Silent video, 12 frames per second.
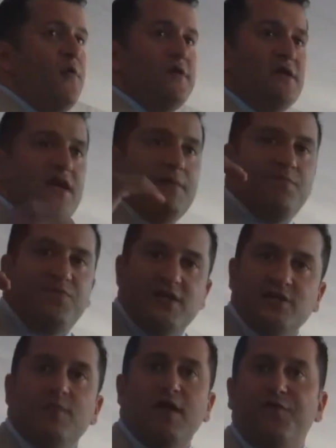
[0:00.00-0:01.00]
When you get
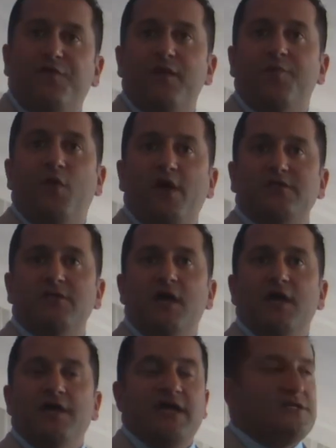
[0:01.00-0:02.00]
this many freedom points,
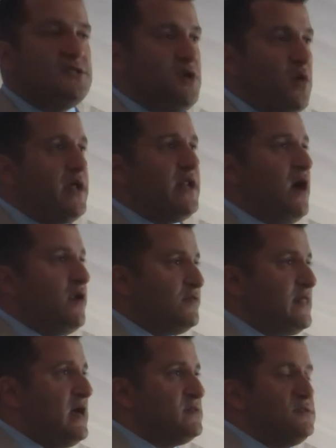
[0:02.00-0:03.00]
you get to donate
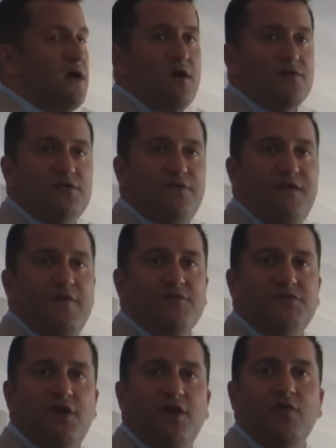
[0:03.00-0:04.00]
$100,000 to your
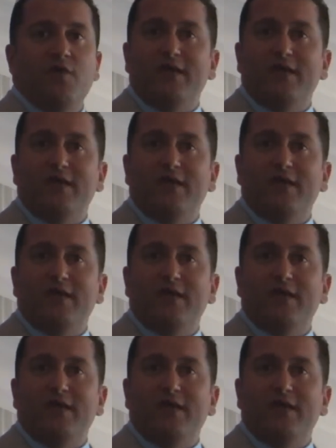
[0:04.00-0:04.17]
favorite charity.